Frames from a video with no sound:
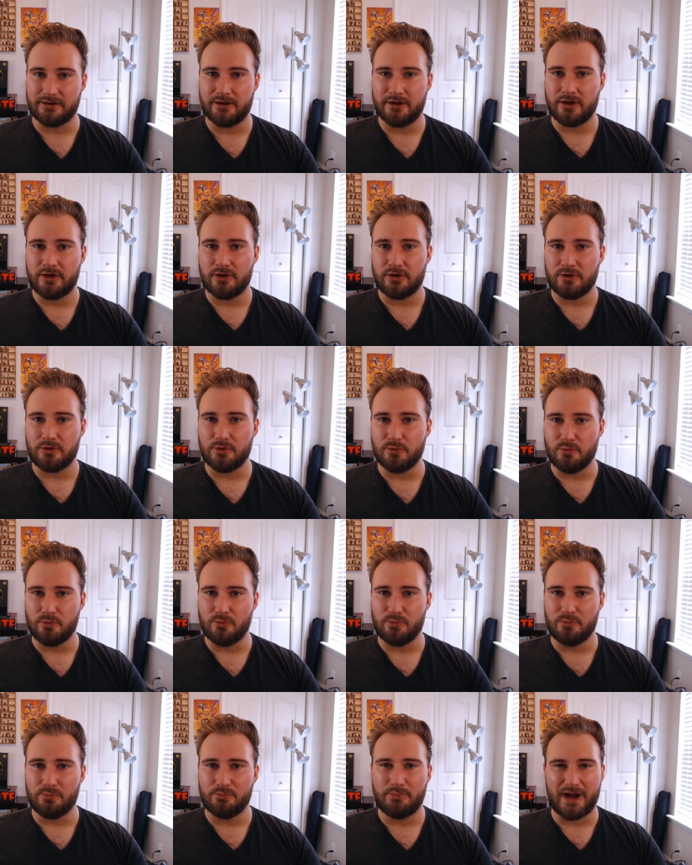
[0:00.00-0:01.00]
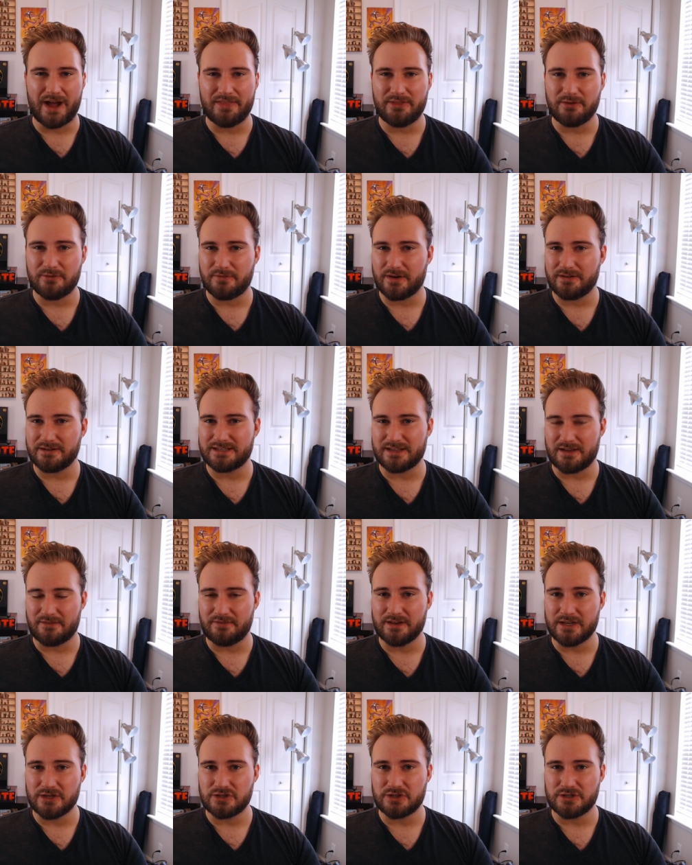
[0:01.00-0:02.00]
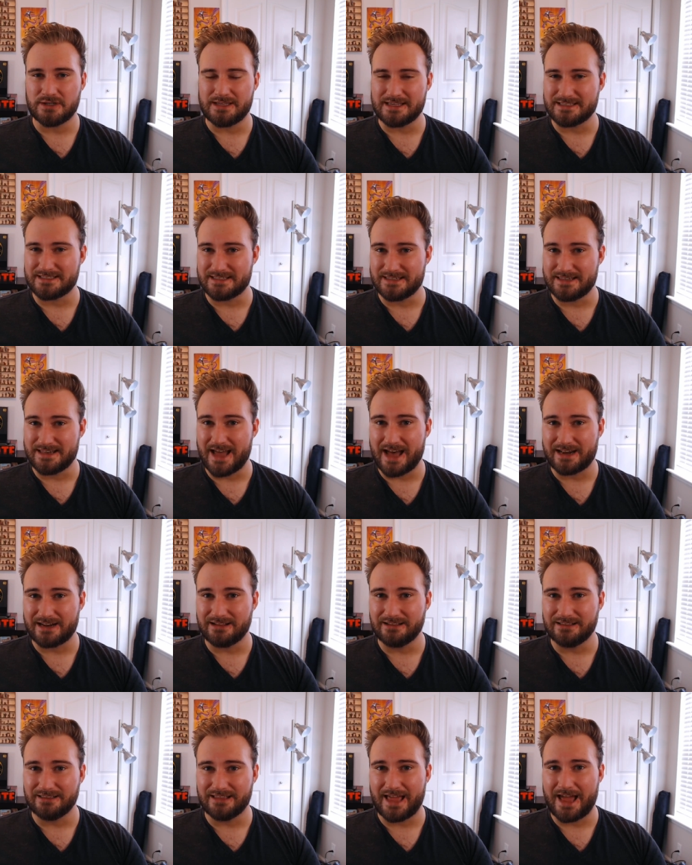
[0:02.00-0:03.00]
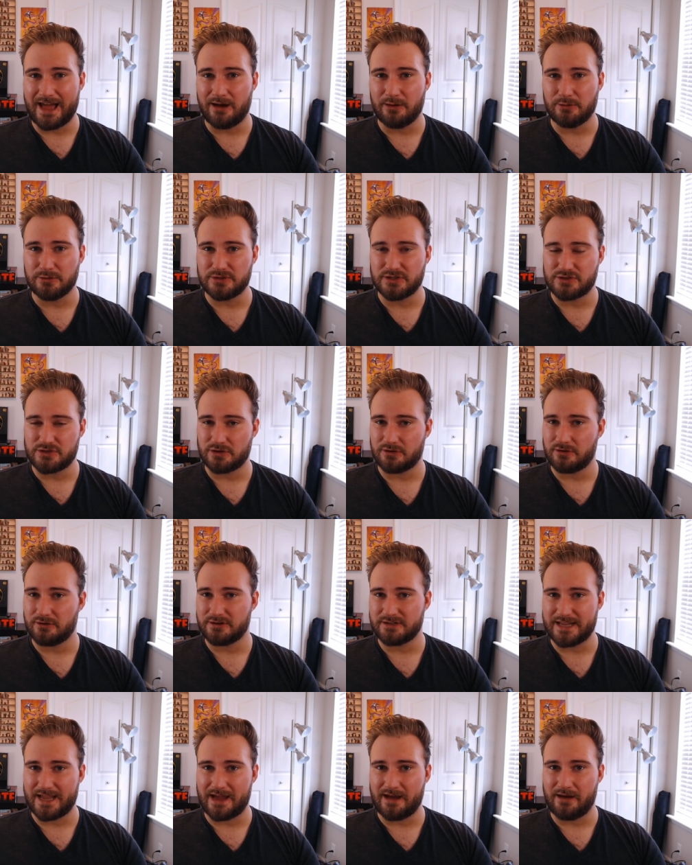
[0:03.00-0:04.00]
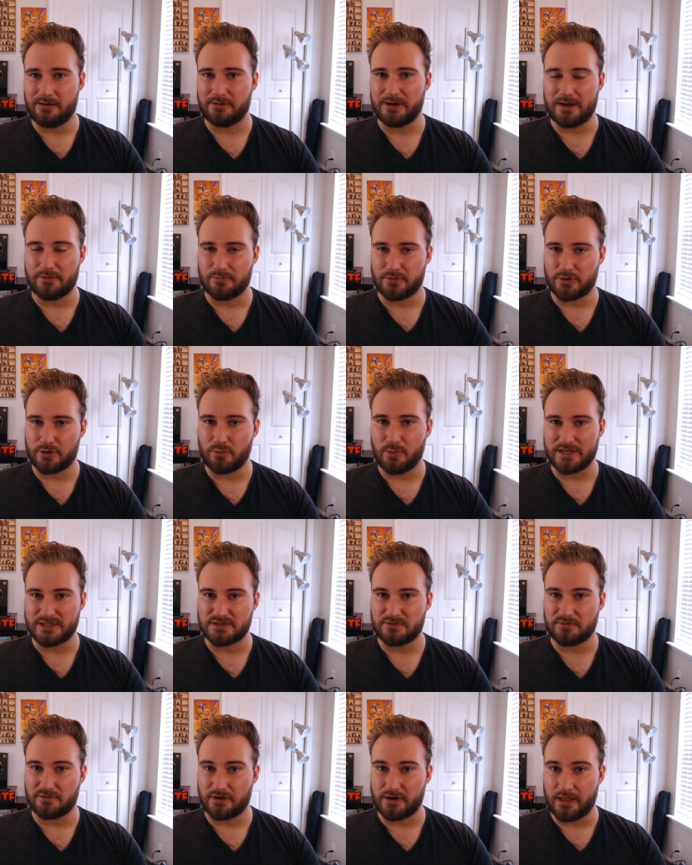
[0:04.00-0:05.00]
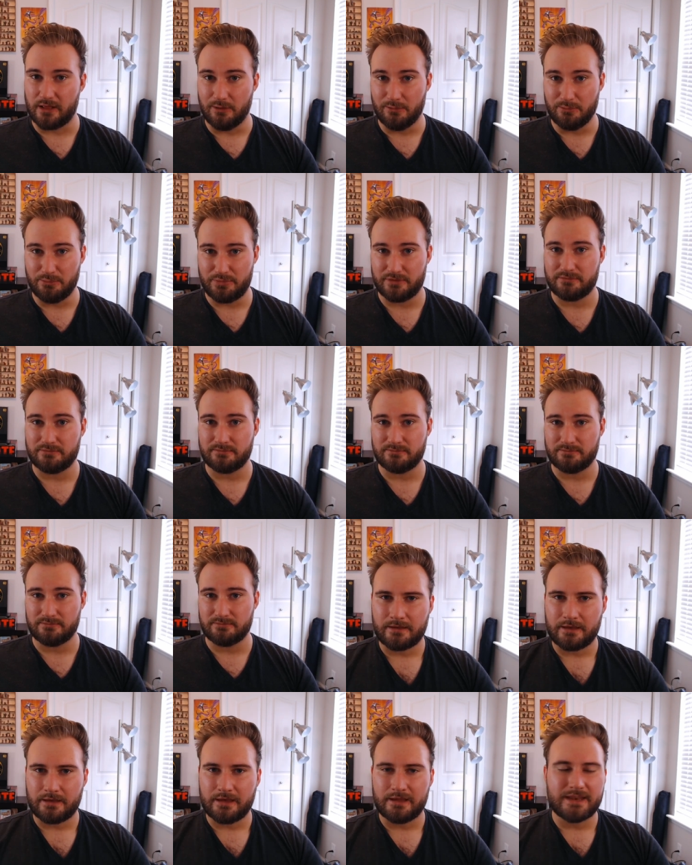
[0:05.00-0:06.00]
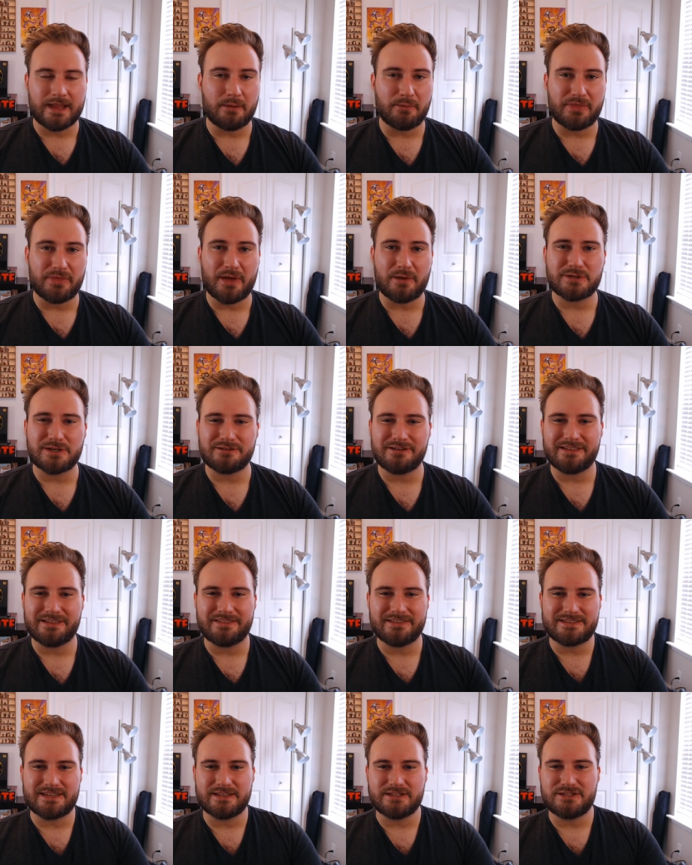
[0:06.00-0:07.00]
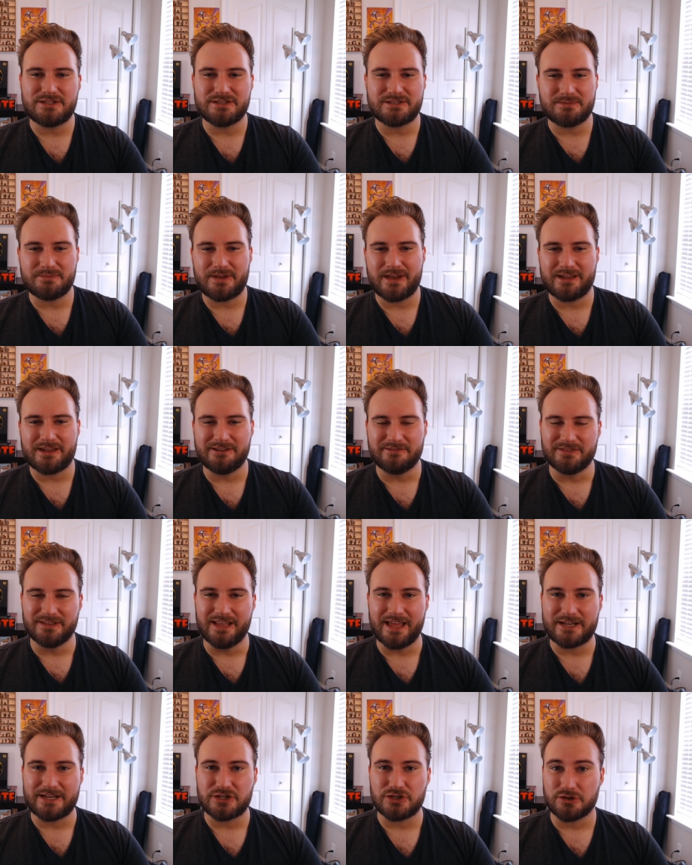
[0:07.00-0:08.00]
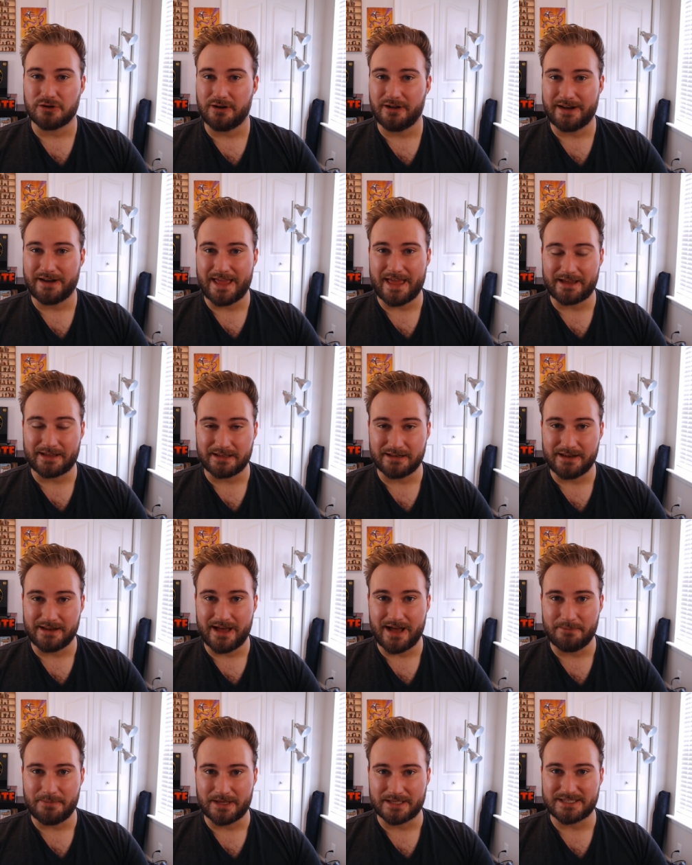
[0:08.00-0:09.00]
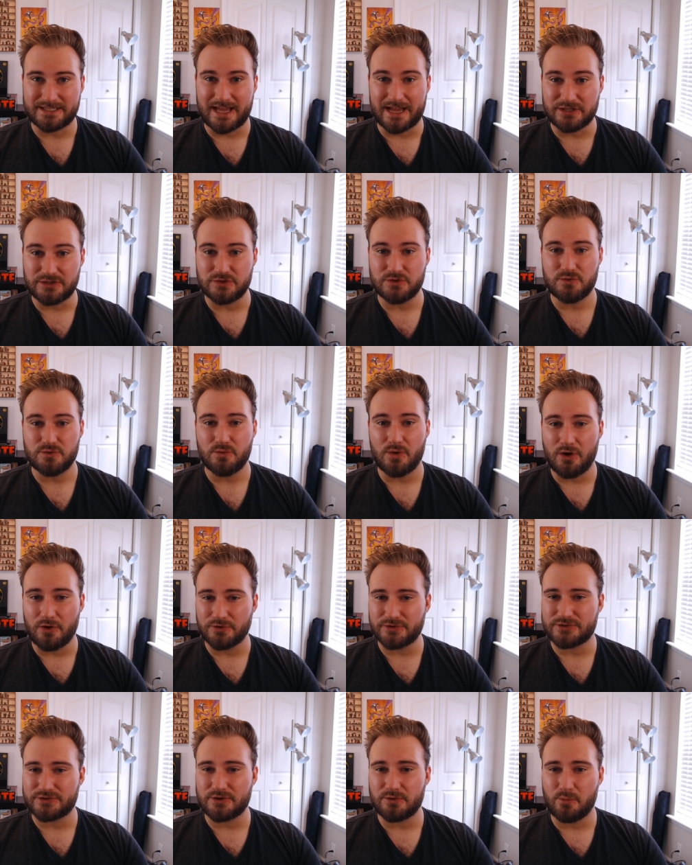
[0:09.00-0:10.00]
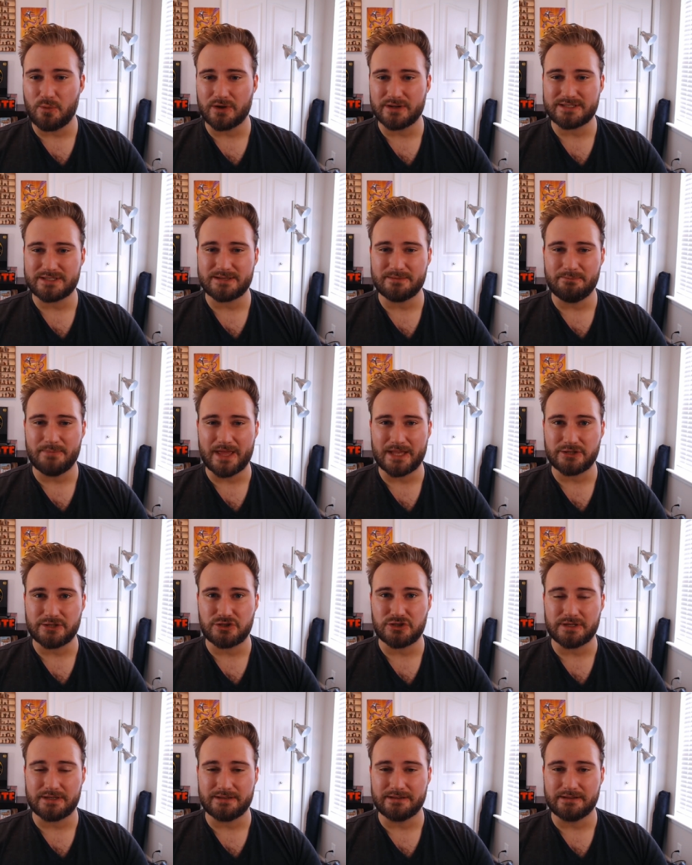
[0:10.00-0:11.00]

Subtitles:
who, by their very definition, is not allowed to turn down a request for help. Now, without turning this into some kind of lecture on economics, I do also want to mention